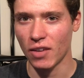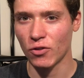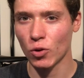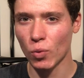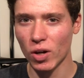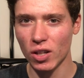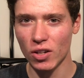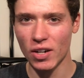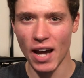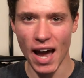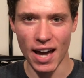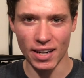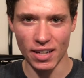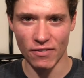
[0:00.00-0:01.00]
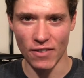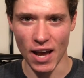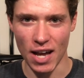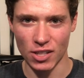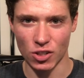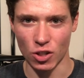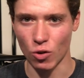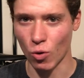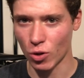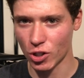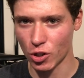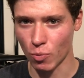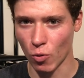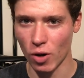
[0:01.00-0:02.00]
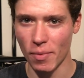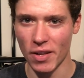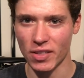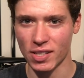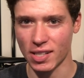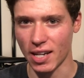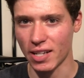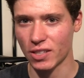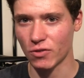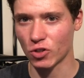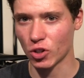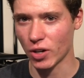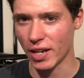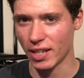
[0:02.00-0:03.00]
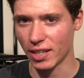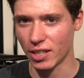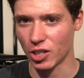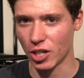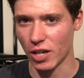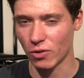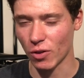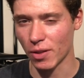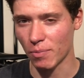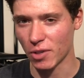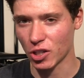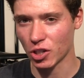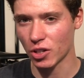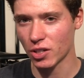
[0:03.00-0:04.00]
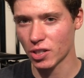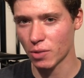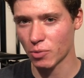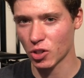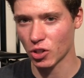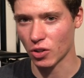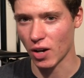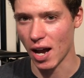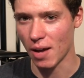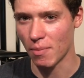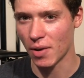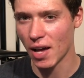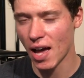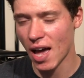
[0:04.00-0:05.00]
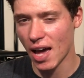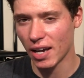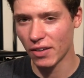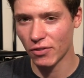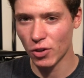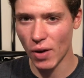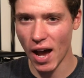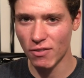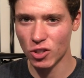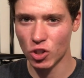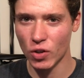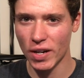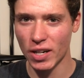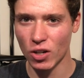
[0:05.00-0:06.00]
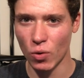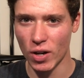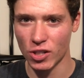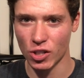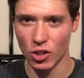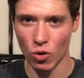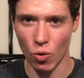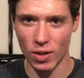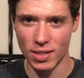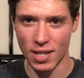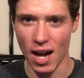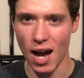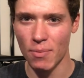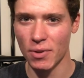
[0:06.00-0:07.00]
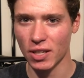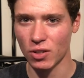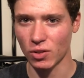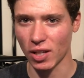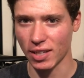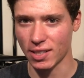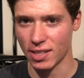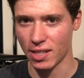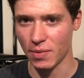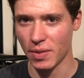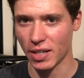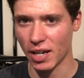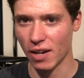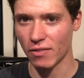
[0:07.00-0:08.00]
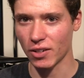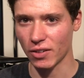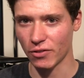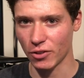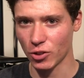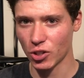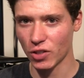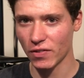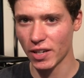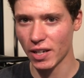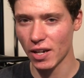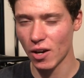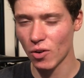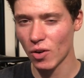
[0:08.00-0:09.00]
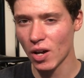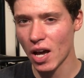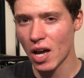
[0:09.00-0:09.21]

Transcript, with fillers: If you want to learn how to get faster or just more about the science of training in general, then be sure to subscribe. And if you have a training question or a topic you'd like to see me cover in a future video,